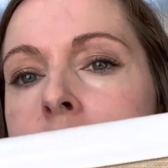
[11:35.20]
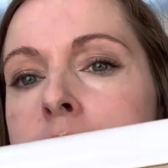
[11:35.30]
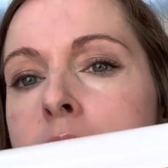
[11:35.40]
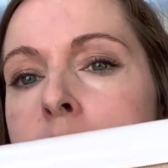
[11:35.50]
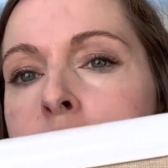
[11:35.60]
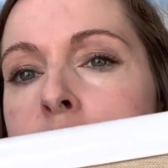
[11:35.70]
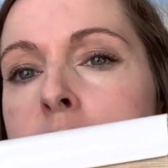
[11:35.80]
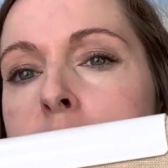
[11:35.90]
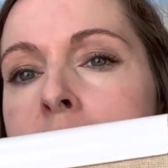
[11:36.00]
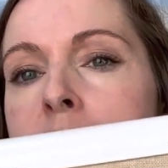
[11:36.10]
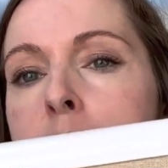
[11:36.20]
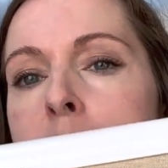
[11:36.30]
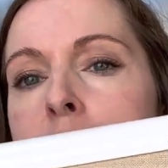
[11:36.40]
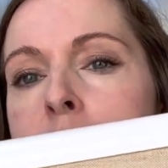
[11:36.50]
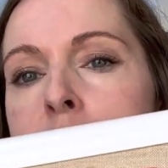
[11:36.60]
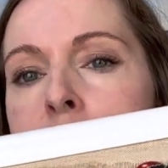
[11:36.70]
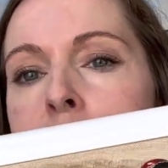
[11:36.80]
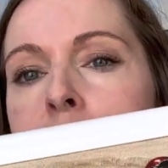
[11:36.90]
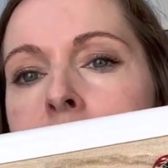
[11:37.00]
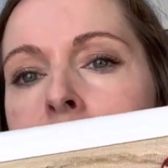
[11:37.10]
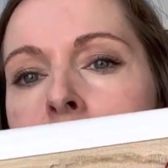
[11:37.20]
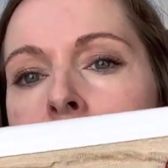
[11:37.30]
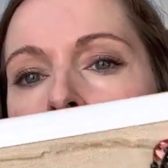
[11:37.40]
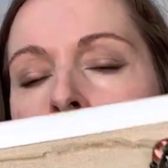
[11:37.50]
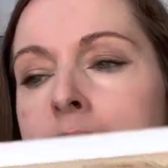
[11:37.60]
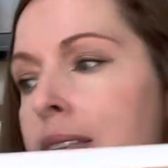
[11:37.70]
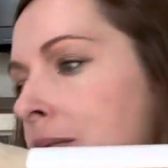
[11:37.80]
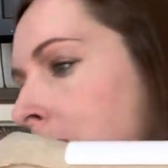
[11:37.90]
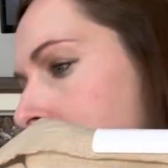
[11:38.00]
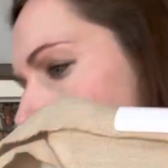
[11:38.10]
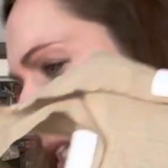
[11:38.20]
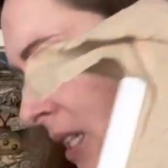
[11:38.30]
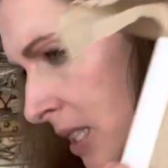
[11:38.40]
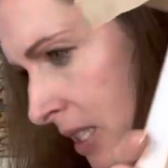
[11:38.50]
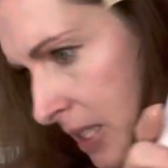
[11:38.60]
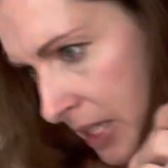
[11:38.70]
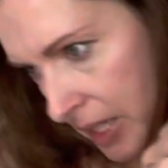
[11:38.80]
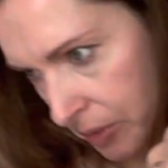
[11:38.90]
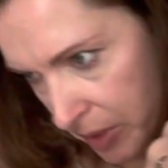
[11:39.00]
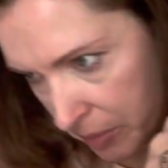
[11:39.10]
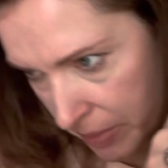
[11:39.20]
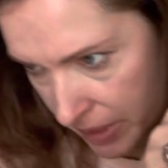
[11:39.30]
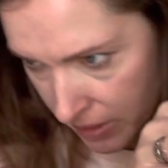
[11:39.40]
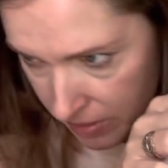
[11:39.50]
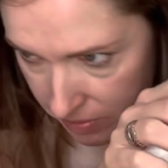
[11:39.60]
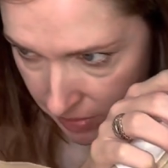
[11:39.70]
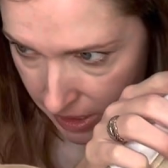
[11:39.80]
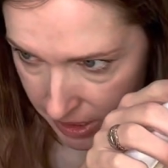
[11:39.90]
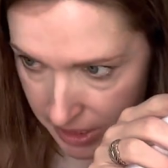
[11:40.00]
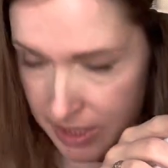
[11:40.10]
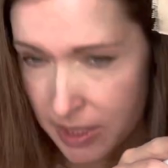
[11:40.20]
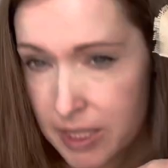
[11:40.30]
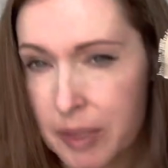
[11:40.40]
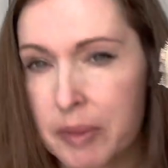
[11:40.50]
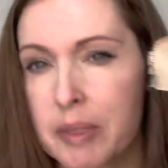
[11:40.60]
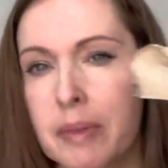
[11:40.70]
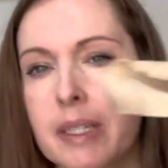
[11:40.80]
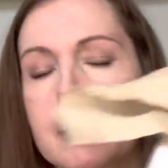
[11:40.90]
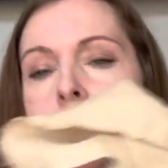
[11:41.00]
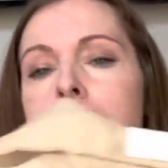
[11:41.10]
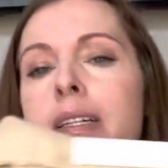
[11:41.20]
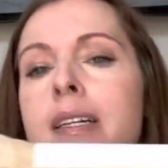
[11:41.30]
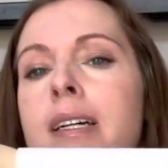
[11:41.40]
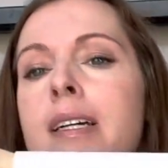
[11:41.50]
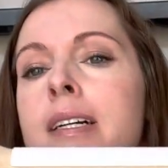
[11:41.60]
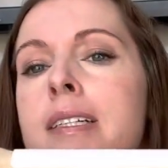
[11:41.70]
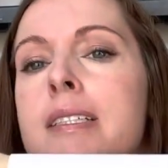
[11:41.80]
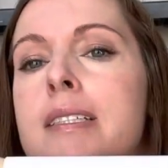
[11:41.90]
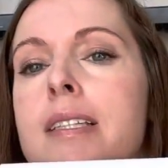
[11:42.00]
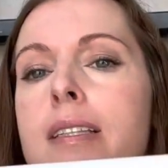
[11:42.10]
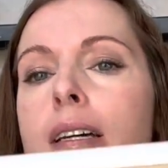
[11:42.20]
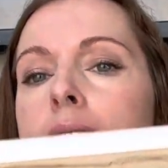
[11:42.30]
who I'm sure will make an appearance soon. I think she's in here with me. She's asleep, she might not. She's in the